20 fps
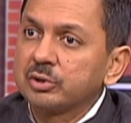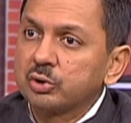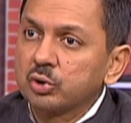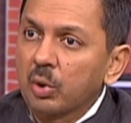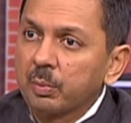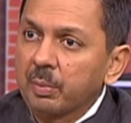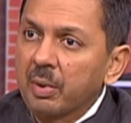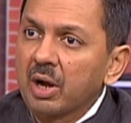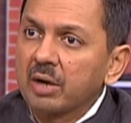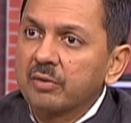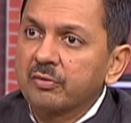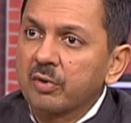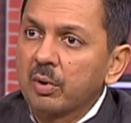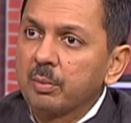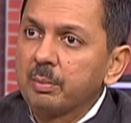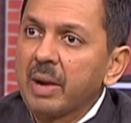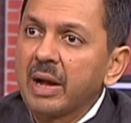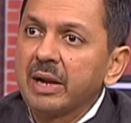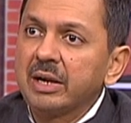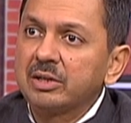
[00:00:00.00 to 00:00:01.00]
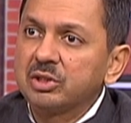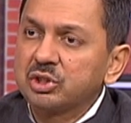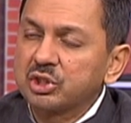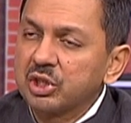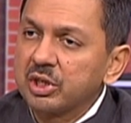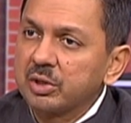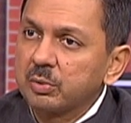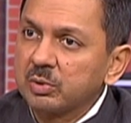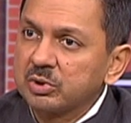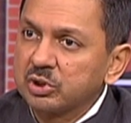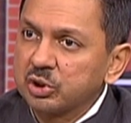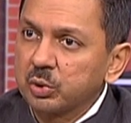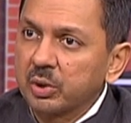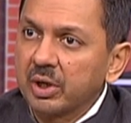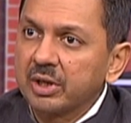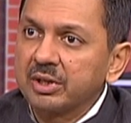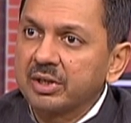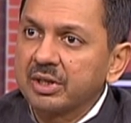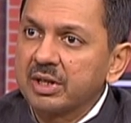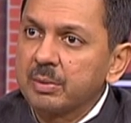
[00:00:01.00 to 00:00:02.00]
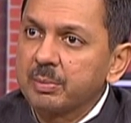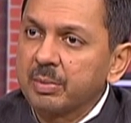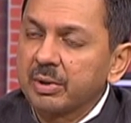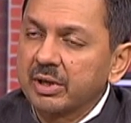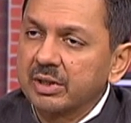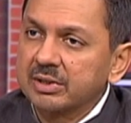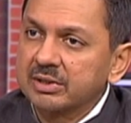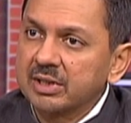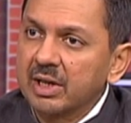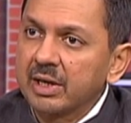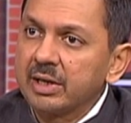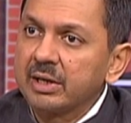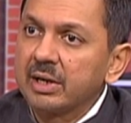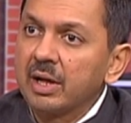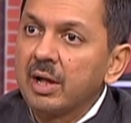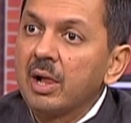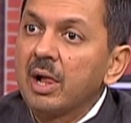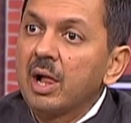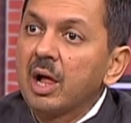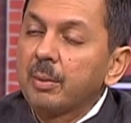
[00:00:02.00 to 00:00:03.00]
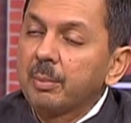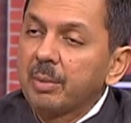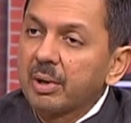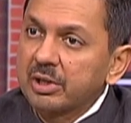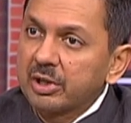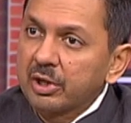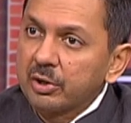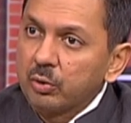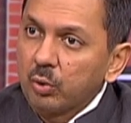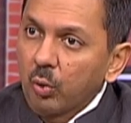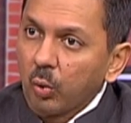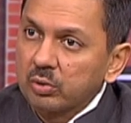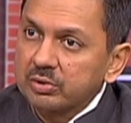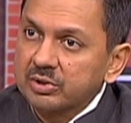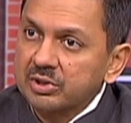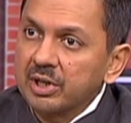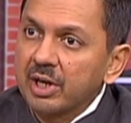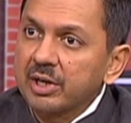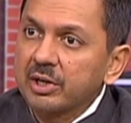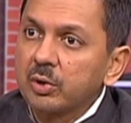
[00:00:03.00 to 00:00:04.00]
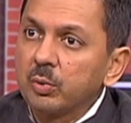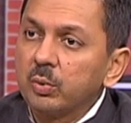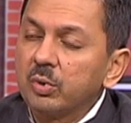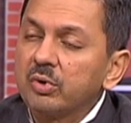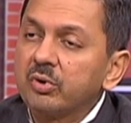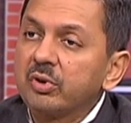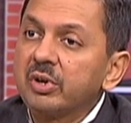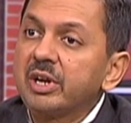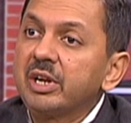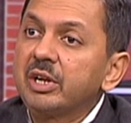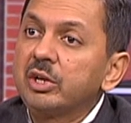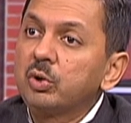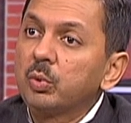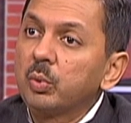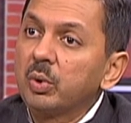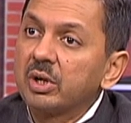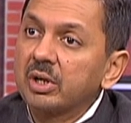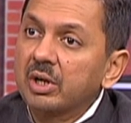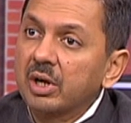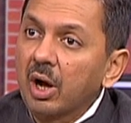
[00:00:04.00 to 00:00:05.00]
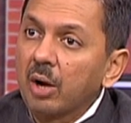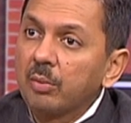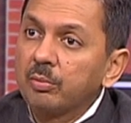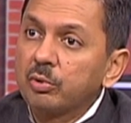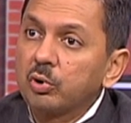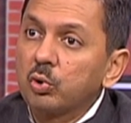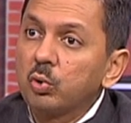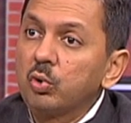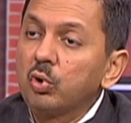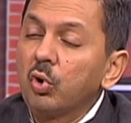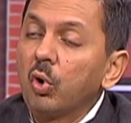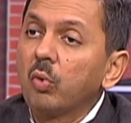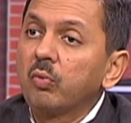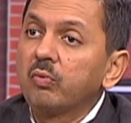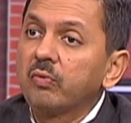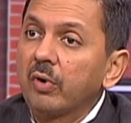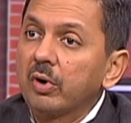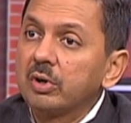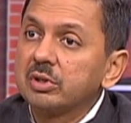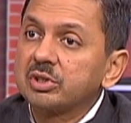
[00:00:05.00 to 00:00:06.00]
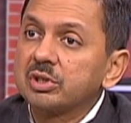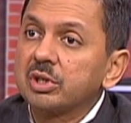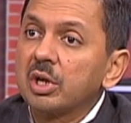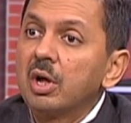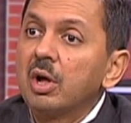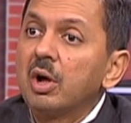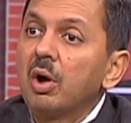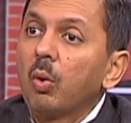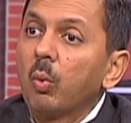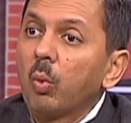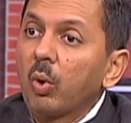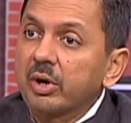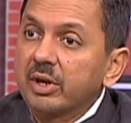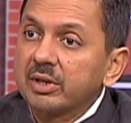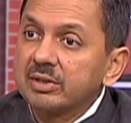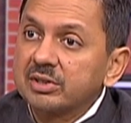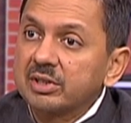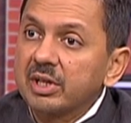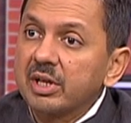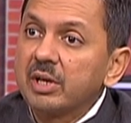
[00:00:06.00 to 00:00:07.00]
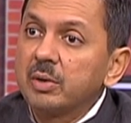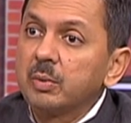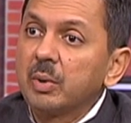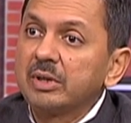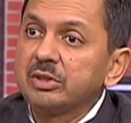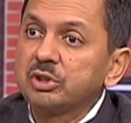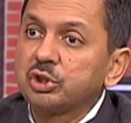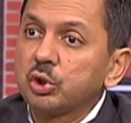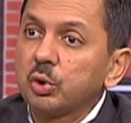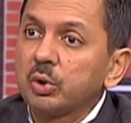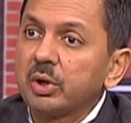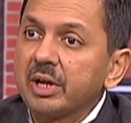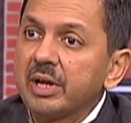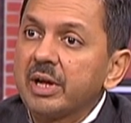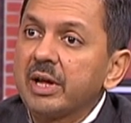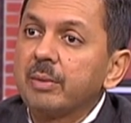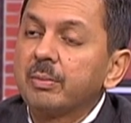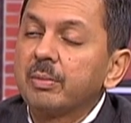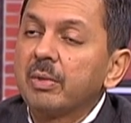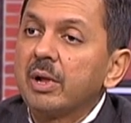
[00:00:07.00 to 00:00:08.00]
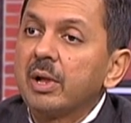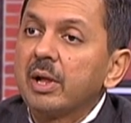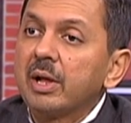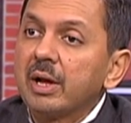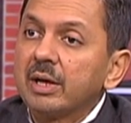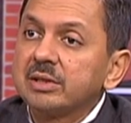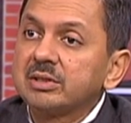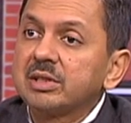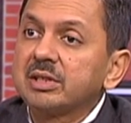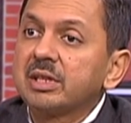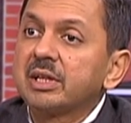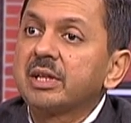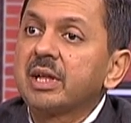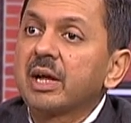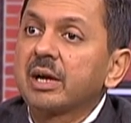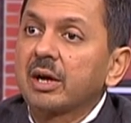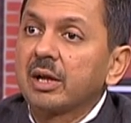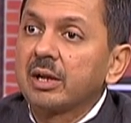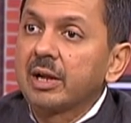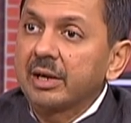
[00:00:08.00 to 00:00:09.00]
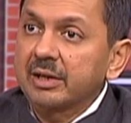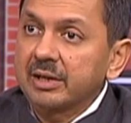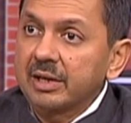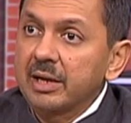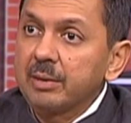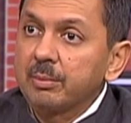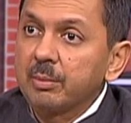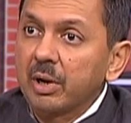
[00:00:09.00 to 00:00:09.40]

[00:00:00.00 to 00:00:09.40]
So apart from balance sheet, which you can keep it aside, but the notes that you will read, you will come to know first what is the eventual aim. Is it that they are collecting